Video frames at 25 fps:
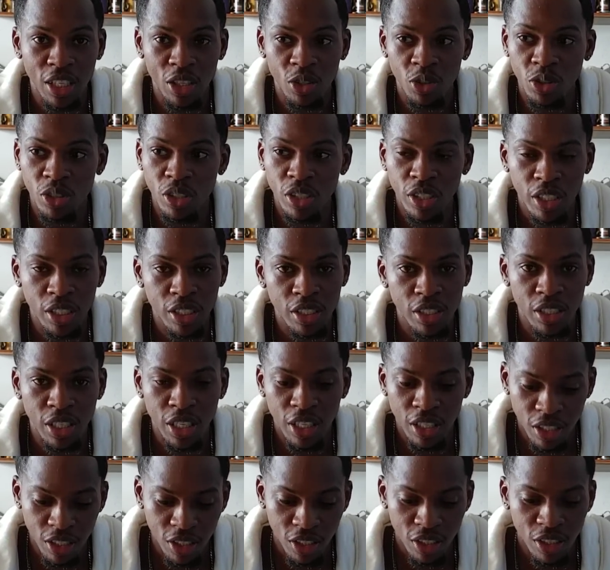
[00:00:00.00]
I could click,
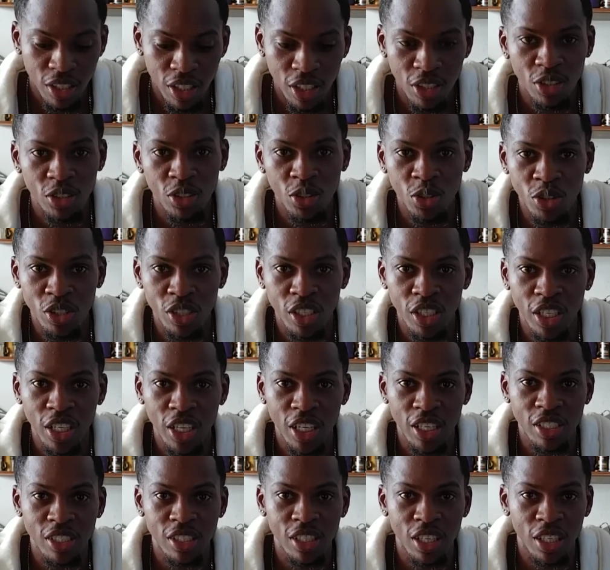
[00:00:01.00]
you know, I could use the key
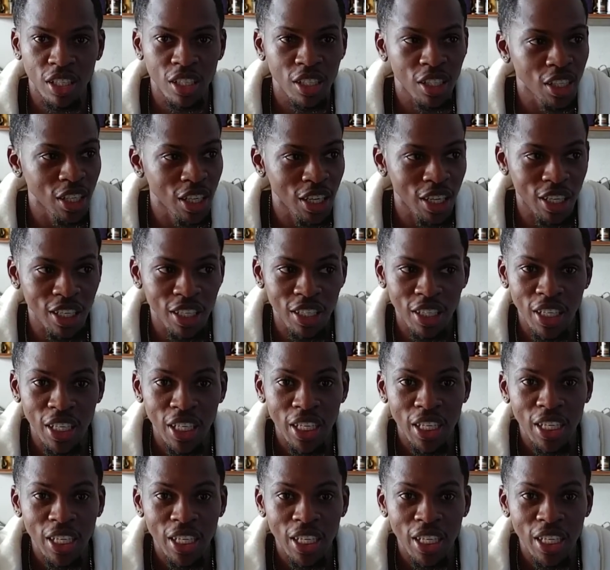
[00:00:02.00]
and start the car.